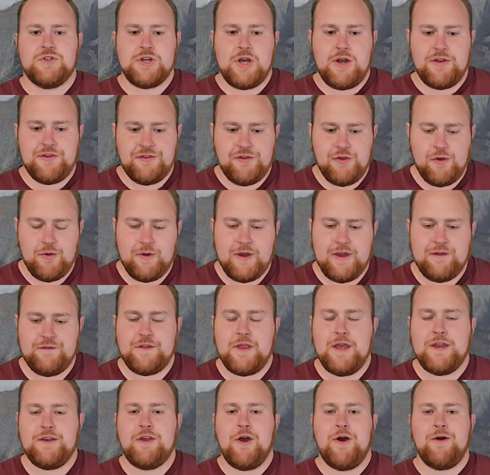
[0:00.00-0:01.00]
also, if
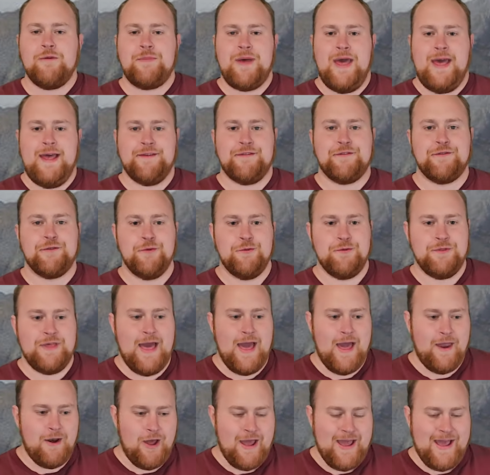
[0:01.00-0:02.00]
they don't pass through
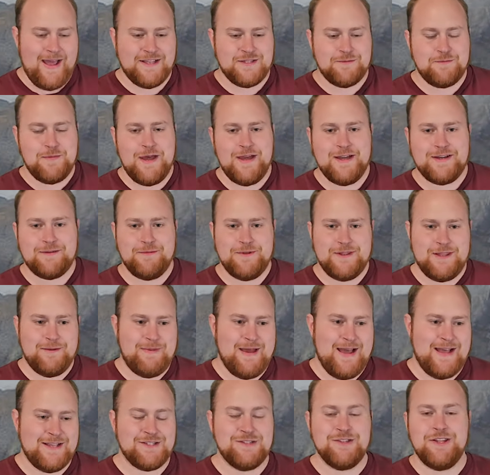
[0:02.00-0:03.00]
that aspect, but they
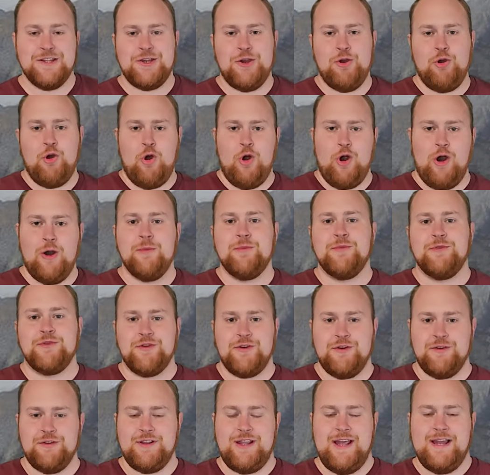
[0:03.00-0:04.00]
pass through like your arms or
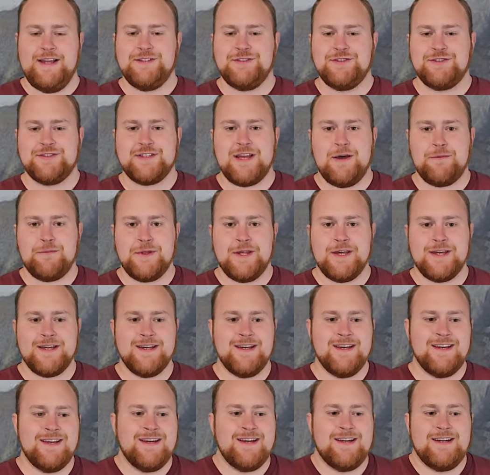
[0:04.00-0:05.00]
your legs or something,
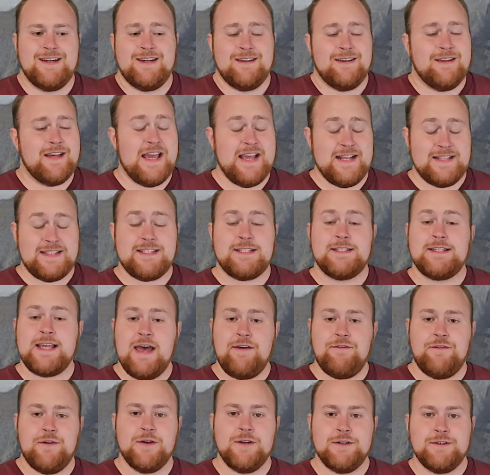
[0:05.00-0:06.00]
it's
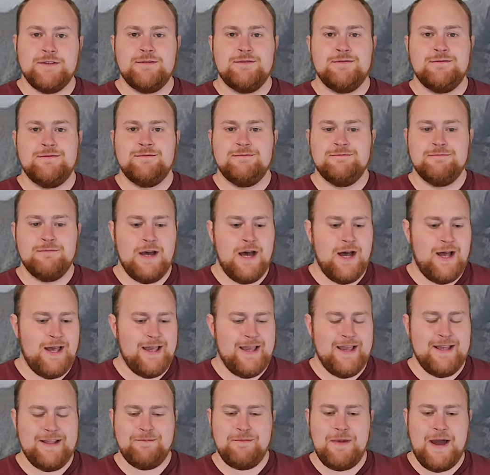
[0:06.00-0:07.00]
severed.
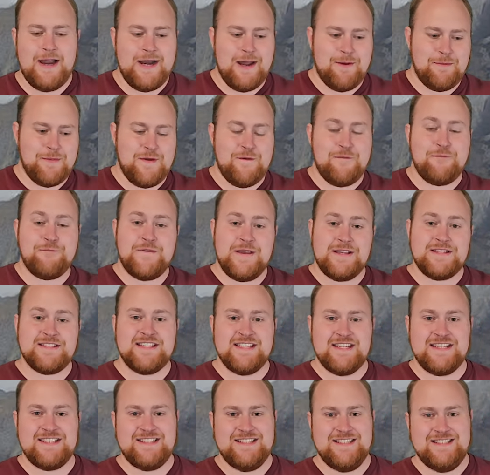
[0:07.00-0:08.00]
It might not be
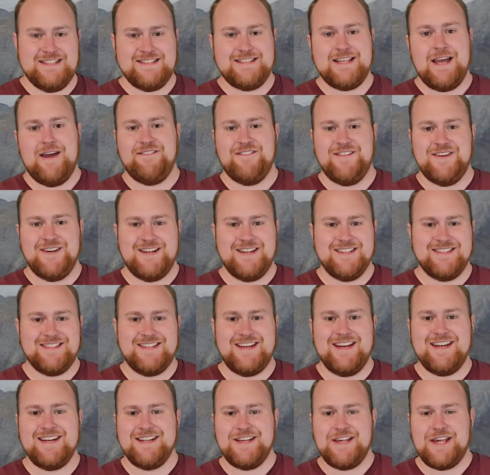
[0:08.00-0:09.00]
physically severed because it
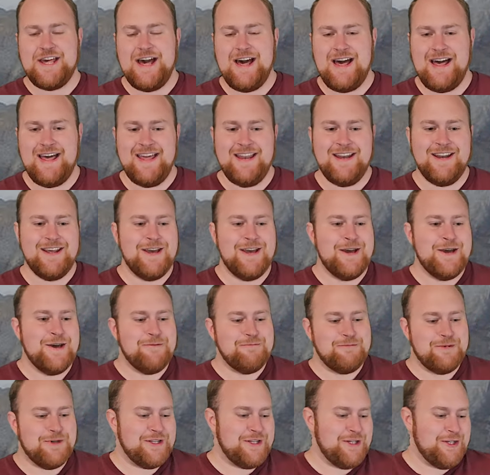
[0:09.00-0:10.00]
didn't cut,
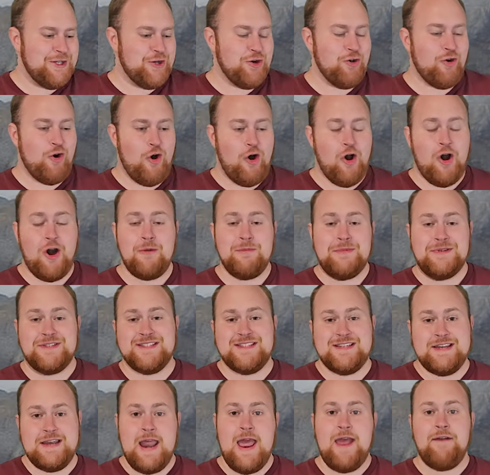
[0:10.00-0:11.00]
but your arm is
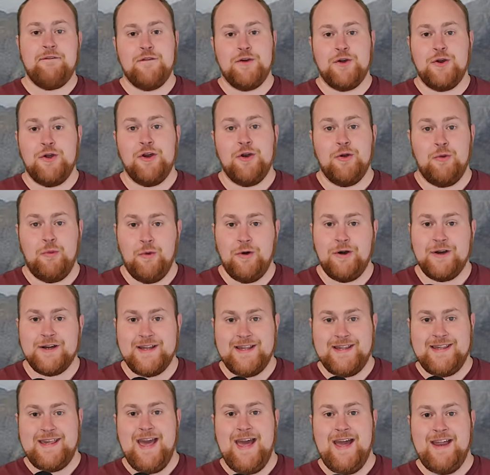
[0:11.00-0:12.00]
never going to work
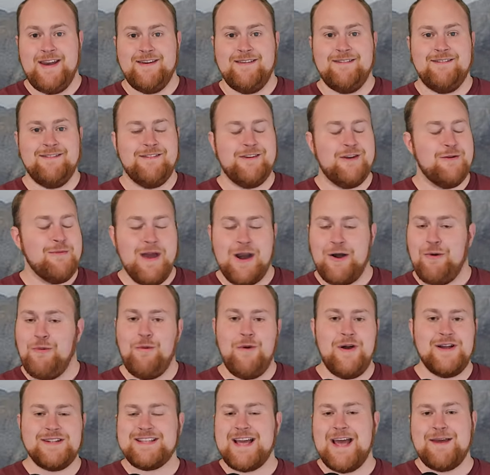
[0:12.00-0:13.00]
again. No matter
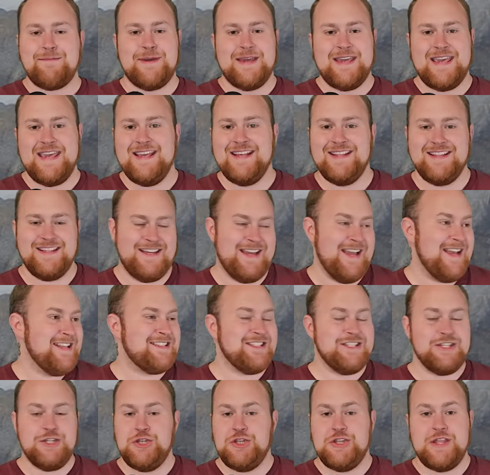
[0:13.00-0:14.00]
what type of healing,
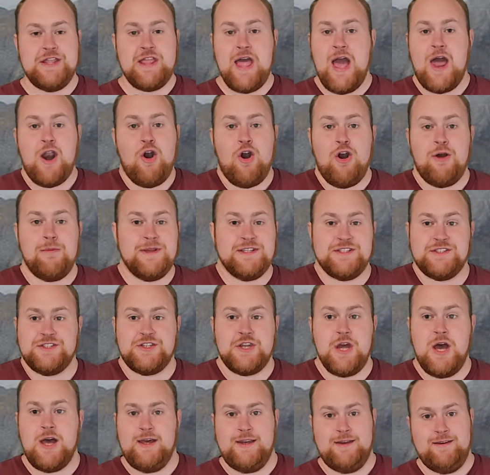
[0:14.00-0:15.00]
that arm is
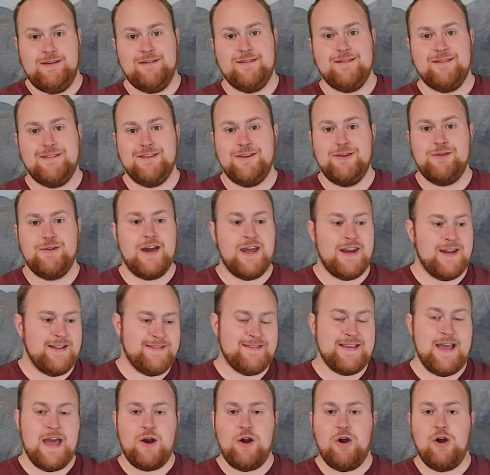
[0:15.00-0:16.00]
done. You got a
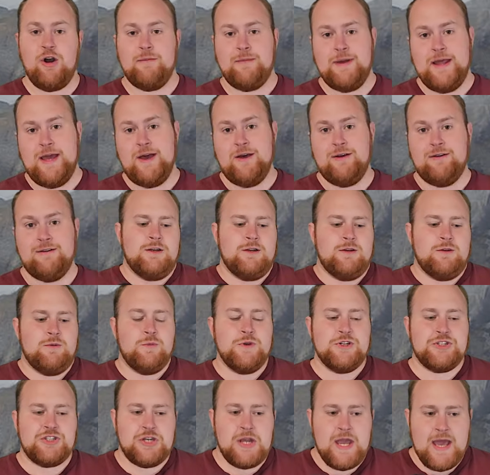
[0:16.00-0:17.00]
dead arm now.
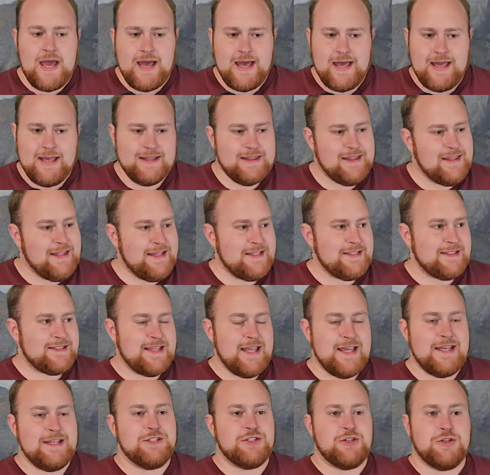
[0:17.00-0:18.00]
Which, yeah, these
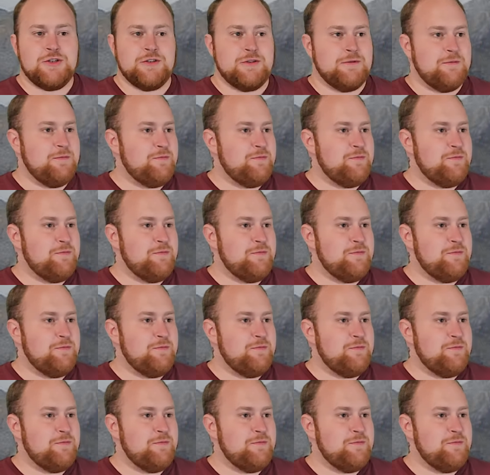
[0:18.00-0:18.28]
things are